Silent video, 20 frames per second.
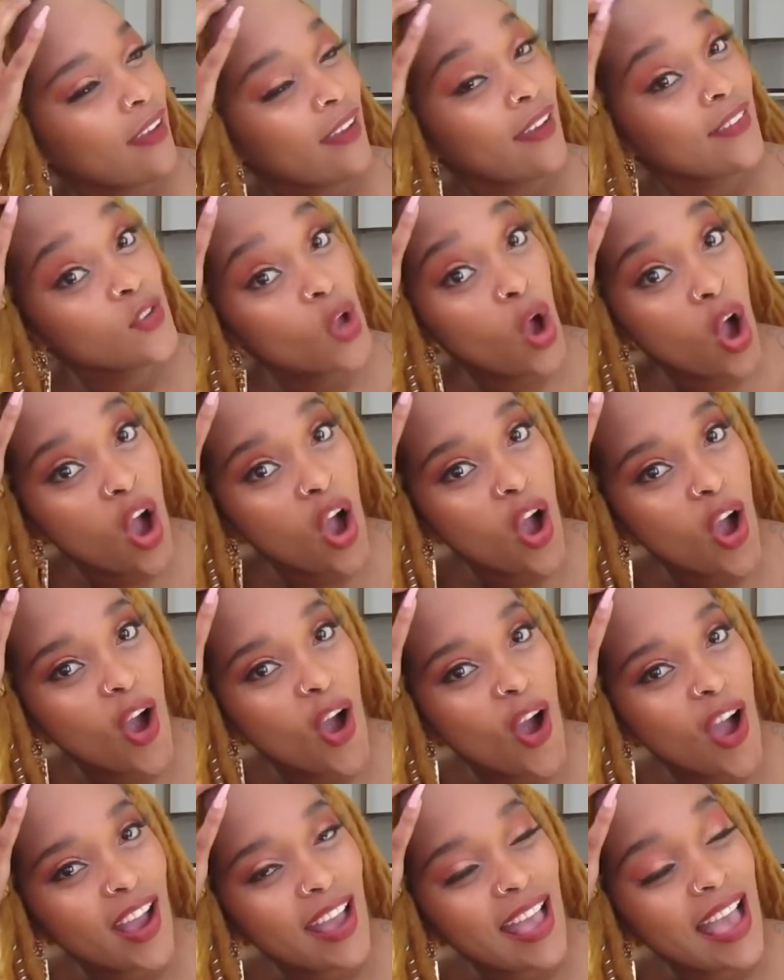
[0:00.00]
Yo,
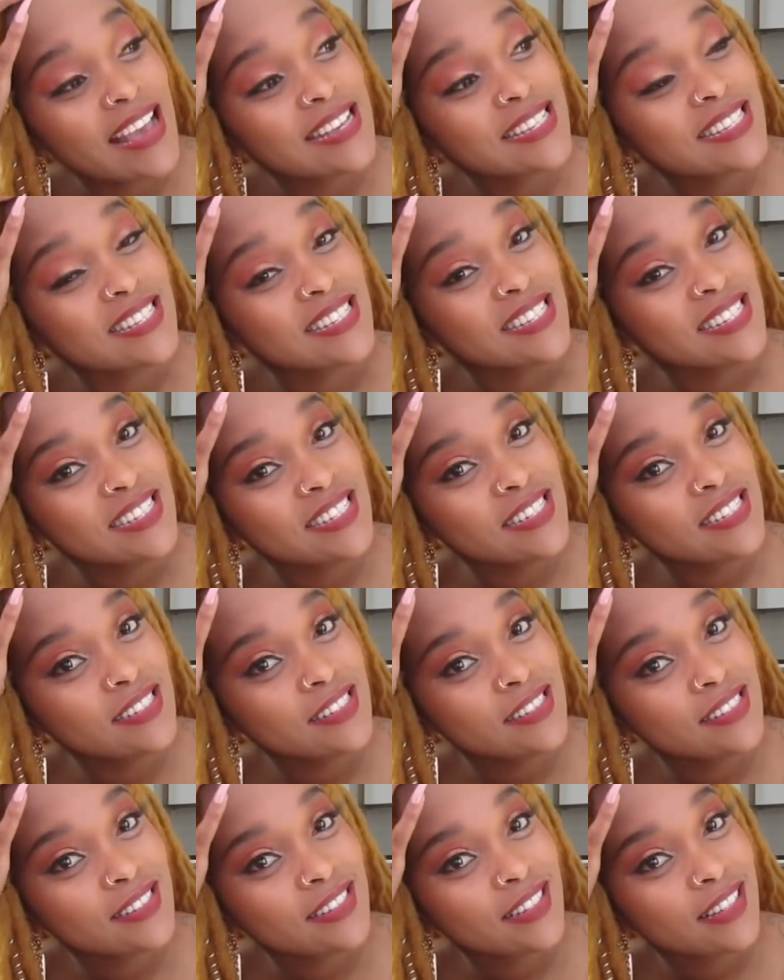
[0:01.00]
guys, zini.
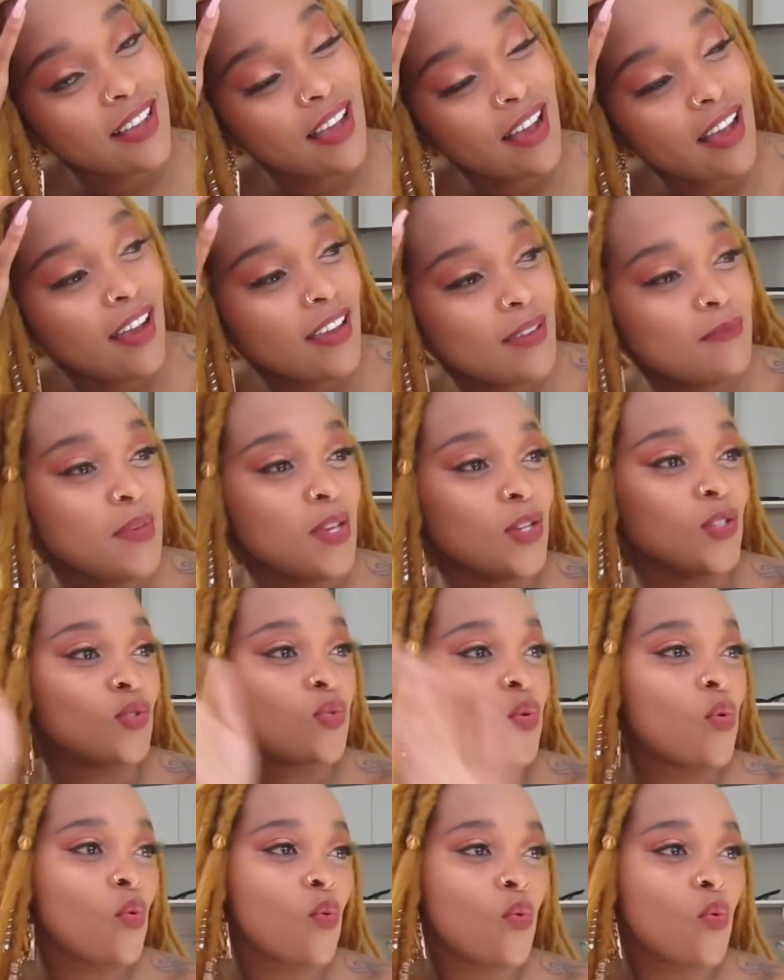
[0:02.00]
I'm in twins.